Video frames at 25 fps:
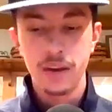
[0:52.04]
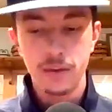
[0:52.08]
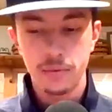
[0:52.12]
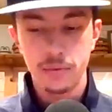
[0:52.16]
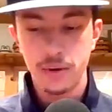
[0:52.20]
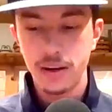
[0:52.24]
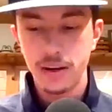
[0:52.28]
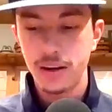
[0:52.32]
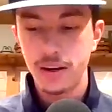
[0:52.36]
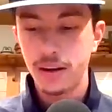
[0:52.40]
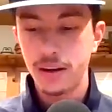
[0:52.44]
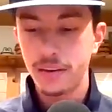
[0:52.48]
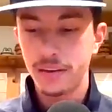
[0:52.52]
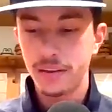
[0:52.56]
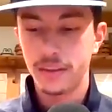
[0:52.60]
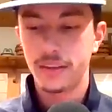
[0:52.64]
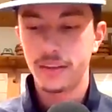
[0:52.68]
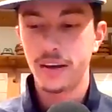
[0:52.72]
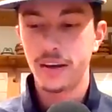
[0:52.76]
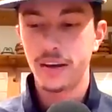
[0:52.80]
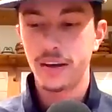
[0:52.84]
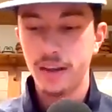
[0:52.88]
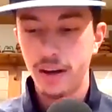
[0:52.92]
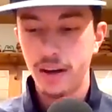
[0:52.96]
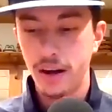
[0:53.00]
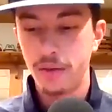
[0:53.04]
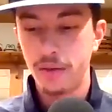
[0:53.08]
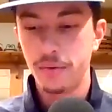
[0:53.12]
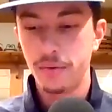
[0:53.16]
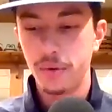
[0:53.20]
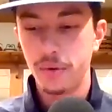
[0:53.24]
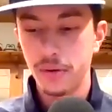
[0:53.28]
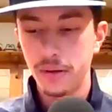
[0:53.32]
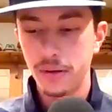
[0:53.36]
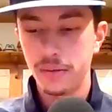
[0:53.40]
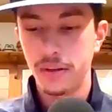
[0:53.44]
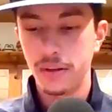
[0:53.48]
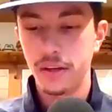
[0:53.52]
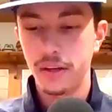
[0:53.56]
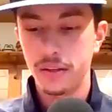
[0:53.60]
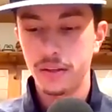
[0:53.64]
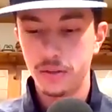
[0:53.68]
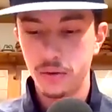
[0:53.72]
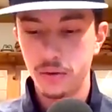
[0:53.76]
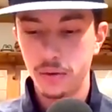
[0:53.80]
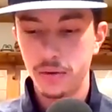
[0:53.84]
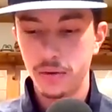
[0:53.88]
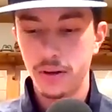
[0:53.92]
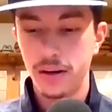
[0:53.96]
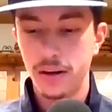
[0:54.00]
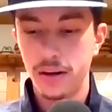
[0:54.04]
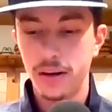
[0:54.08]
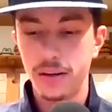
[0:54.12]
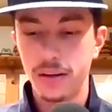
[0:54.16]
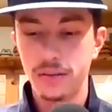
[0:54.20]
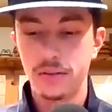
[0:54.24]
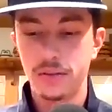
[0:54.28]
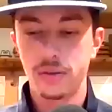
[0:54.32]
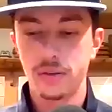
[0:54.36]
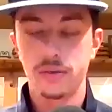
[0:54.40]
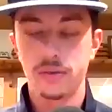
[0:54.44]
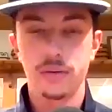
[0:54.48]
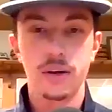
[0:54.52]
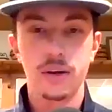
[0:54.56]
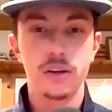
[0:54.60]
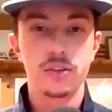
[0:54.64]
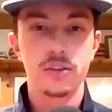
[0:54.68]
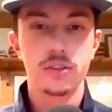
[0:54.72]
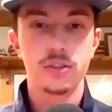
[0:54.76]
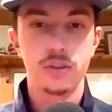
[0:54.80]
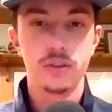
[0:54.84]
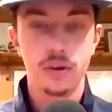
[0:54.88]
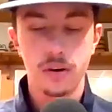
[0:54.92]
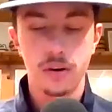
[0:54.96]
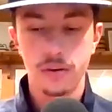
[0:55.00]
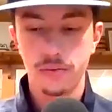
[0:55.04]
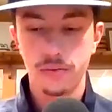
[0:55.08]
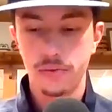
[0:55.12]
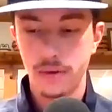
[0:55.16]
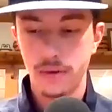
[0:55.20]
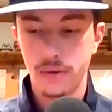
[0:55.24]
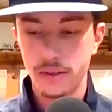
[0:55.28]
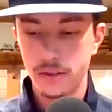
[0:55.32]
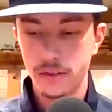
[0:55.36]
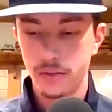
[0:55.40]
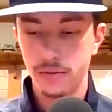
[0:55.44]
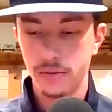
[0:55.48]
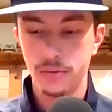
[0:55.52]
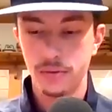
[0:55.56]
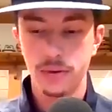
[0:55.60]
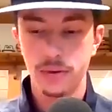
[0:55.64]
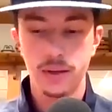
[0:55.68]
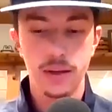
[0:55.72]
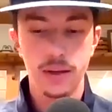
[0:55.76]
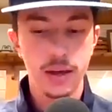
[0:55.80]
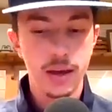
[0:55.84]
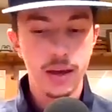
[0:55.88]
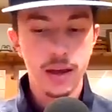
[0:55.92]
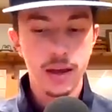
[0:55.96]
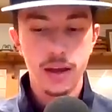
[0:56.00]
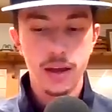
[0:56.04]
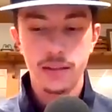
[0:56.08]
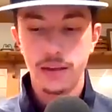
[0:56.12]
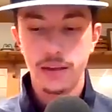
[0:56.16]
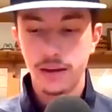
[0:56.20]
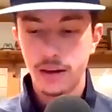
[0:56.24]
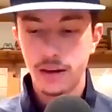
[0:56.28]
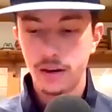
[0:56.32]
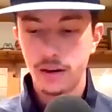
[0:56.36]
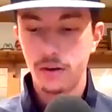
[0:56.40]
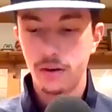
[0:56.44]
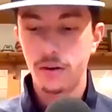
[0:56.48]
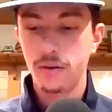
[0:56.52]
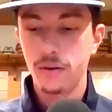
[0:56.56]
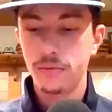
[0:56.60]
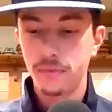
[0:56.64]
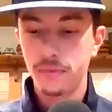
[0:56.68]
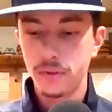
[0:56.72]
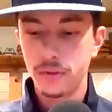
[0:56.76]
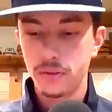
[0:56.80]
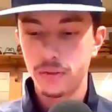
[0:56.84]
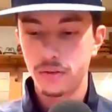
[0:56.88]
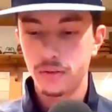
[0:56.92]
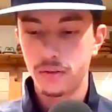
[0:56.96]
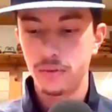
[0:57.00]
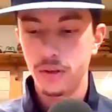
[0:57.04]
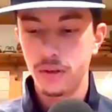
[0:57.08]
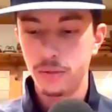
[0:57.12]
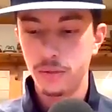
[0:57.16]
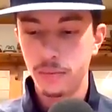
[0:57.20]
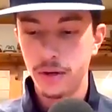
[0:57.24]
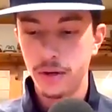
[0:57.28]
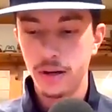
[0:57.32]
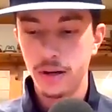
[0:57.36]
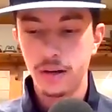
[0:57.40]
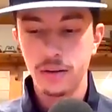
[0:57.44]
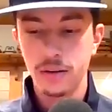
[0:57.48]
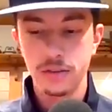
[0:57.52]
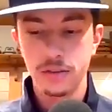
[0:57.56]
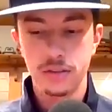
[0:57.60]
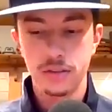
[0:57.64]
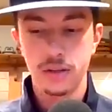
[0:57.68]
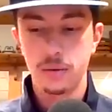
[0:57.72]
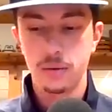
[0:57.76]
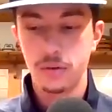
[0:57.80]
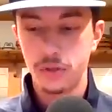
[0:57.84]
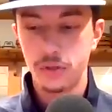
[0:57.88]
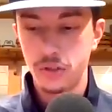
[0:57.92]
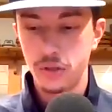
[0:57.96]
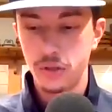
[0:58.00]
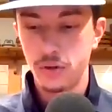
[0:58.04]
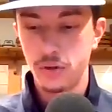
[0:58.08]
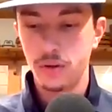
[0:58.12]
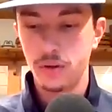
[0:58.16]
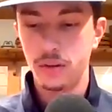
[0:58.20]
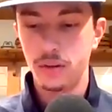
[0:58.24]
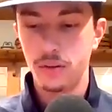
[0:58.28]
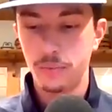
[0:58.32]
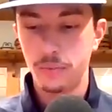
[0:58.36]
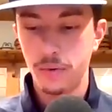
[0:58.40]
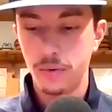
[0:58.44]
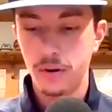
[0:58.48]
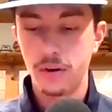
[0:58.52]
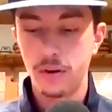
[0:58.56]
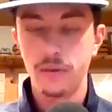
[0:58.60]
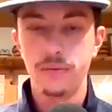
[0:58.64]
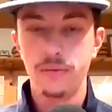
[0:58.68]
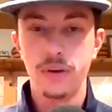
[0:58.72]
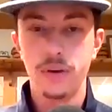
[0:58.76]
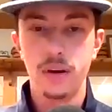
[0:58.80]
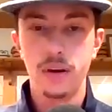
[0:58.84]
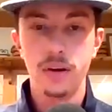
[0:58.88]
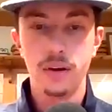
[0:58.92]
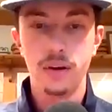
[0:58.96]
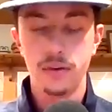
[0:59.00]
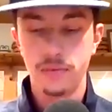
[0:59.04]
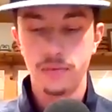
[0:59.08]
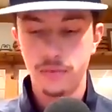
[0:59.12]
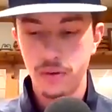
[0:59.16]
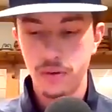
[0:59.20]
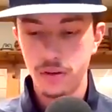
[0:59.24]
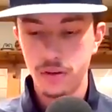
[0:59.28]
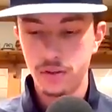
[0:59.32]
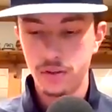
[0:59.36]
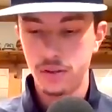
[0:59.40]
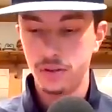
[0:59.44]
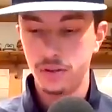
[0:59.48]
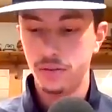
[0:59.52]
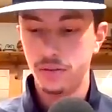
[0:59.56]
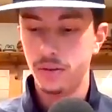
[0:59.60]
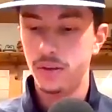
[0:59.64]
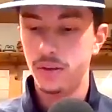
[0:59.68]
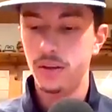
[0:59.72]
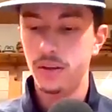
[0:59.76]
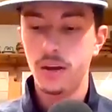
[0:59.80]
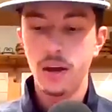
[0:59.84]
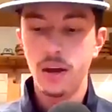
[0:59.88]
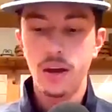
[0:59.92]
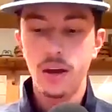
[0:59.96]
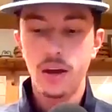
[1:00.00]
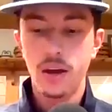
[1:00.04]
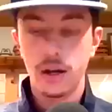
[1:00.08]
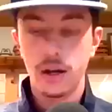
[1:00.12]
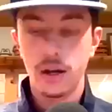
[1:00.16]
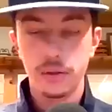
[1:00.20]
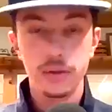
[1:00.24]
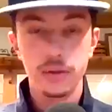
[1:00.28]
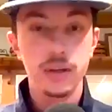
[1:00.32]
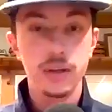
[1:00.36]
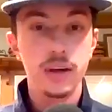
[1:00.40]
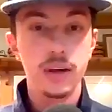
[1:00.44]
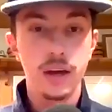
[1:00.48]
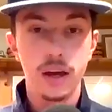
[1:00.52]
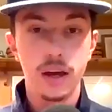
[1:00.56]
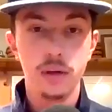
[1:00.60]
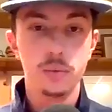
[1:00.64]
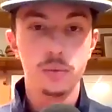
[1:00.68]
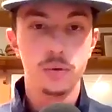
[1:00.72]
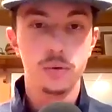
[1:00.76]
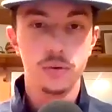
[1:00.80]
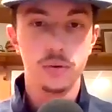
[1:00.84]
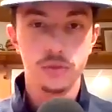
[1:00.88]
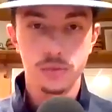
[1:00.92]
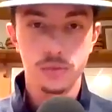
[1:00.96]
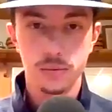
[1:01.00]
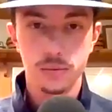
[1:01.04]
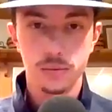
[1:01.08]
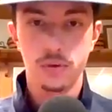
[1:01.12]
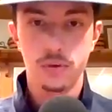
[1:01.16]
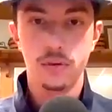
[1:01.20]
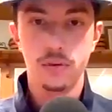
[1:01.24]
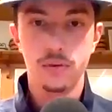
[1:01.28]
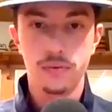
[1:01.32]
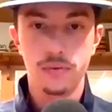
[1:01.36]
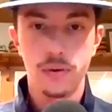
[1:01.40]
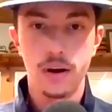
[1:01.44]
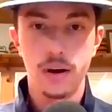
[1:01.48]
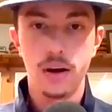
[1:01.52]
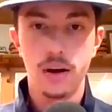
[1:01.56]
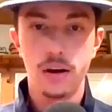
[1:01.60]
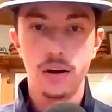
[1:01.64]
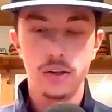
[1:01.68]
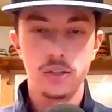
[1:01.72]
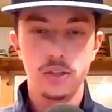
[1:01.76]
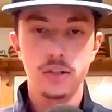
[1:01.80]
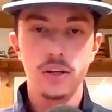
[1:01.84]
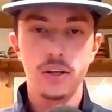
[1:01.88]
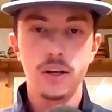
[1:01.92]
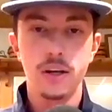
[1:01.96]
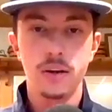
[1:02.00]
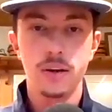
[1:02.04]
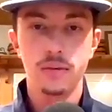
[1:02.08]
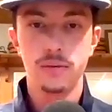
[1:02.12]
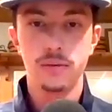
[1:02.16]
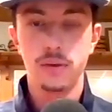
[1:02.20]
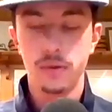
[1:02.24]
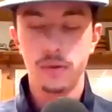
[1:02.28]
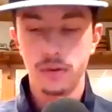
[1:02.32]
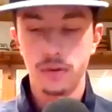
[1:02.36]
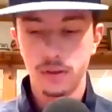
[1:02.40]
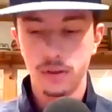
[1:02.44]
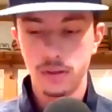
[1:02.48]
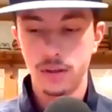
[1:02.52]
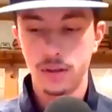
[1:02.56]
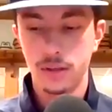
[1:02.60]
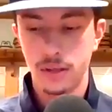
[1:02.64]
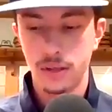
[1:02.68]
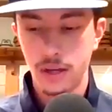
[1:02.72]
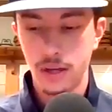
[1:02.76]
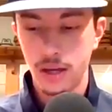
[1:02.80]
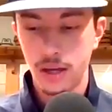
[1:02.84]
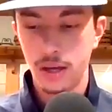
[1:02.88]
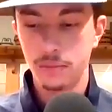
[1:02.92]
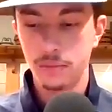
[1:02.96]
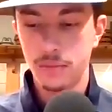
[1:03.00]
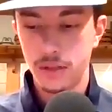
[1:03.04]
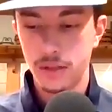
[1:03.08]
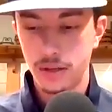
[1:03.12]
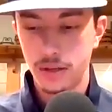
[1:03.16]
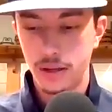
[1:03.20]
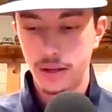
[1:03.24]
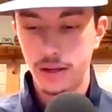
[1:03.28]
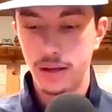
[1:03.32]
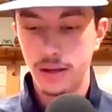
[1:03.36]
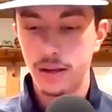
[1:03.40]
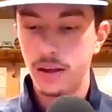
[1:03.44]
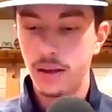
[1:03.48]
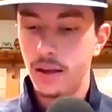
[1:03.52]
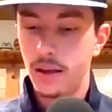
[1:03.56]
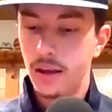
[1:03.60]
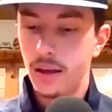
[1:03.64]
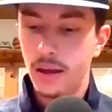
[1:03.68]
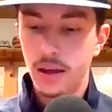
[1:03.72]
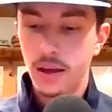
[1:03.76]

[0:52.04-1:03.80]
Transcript: Right out of the gate, I really like UConn's aggression offensively. They got offensive rebounds. They were shooting the ball very efficiently. Aaliyah Edwards was on fire. She had a really good game today.